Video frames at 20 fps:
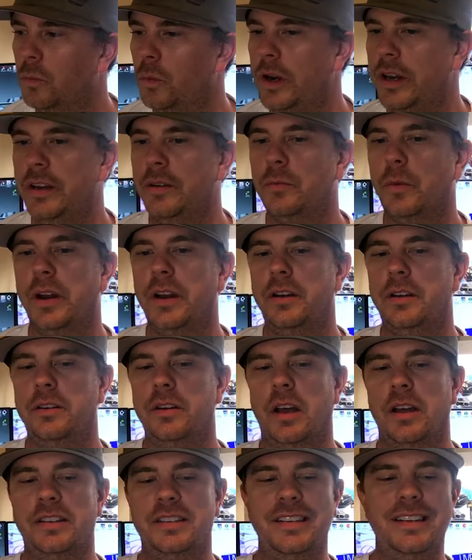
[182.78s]

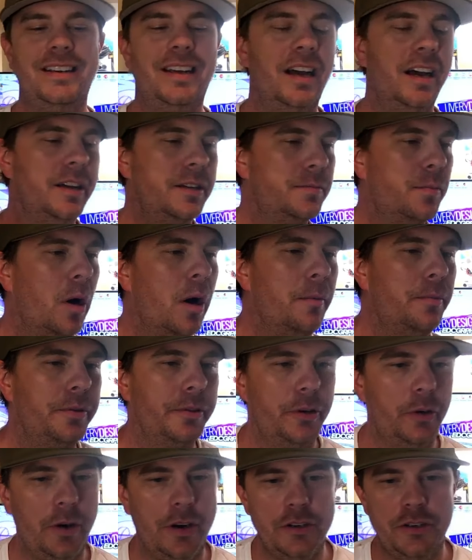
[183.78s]
when I see guys
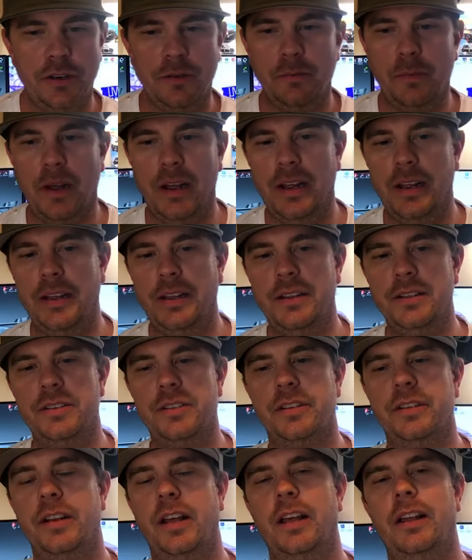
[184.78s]
popping their engine
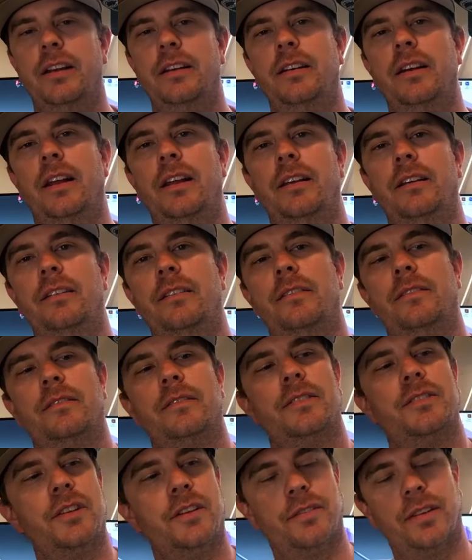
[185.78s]
bays and
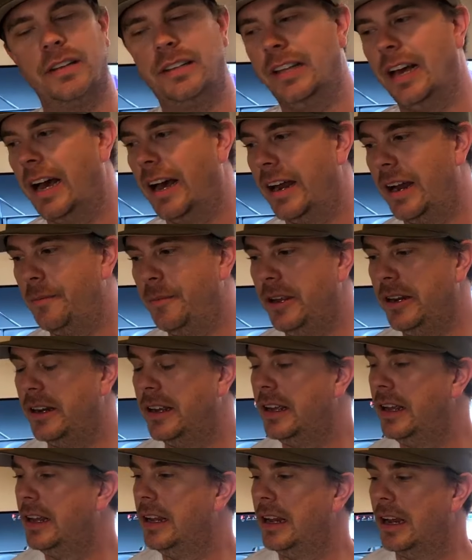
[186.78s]
stuff like that, I mean,
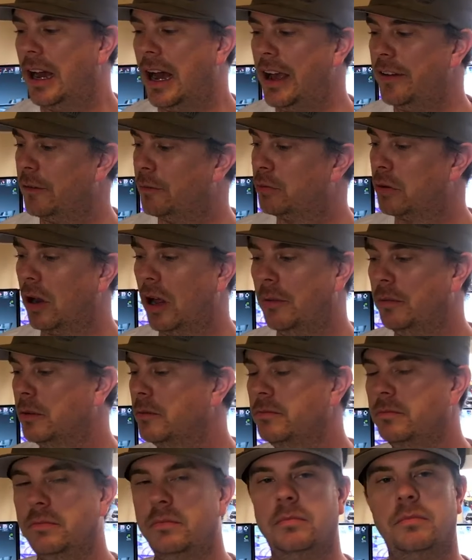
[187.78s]
I have a
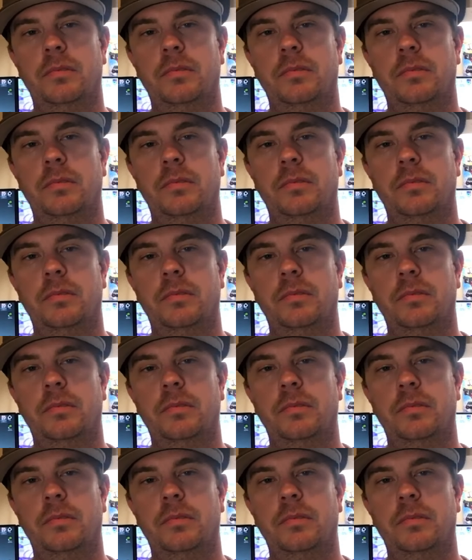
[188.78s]
problem.